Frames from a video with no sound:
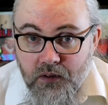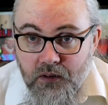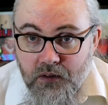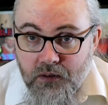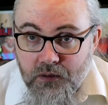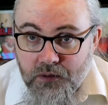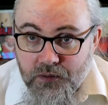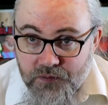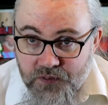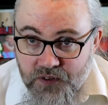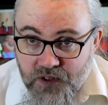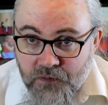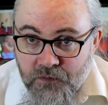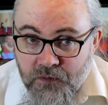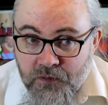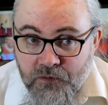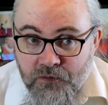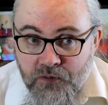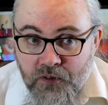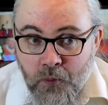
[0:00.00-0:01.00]
you have
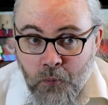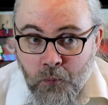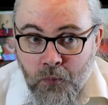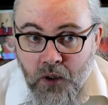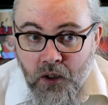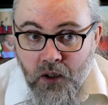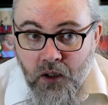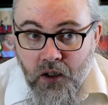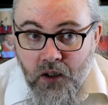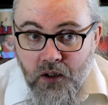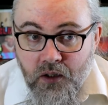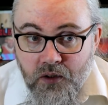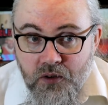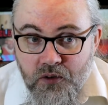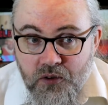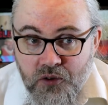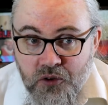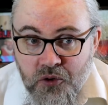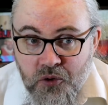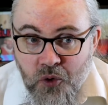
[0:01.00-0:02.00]
suffered from
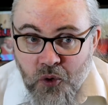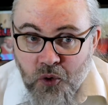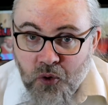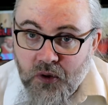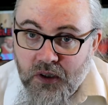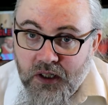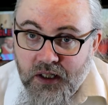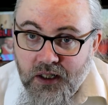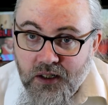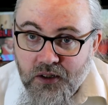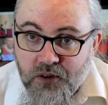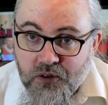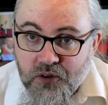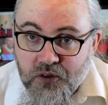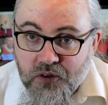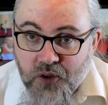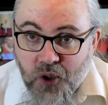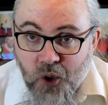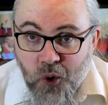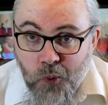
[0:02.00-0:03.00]
story
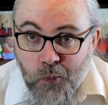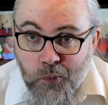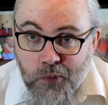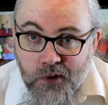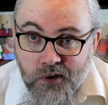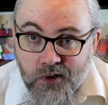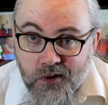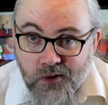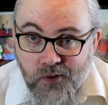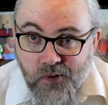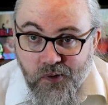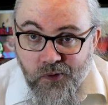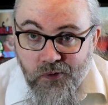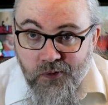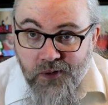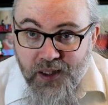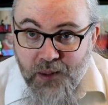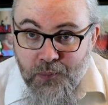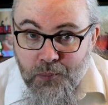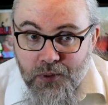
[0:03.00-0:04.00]
scope creep.